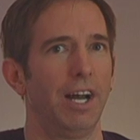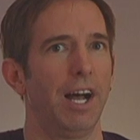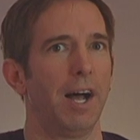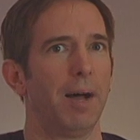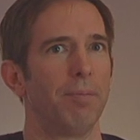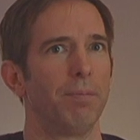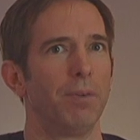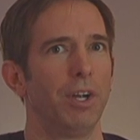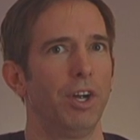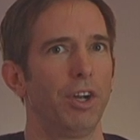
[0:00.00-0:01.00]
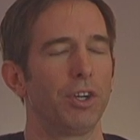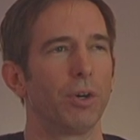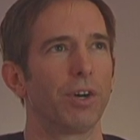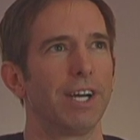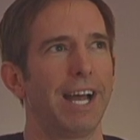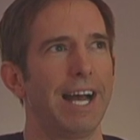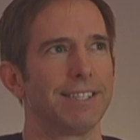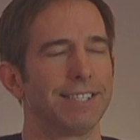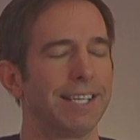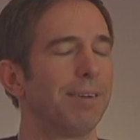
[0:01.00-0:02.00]
Um, yoga
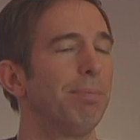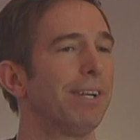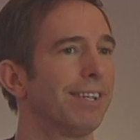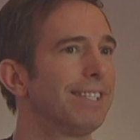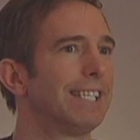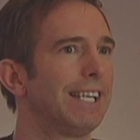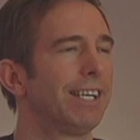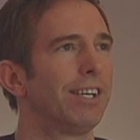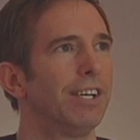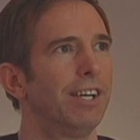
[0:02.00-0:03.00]
has the ability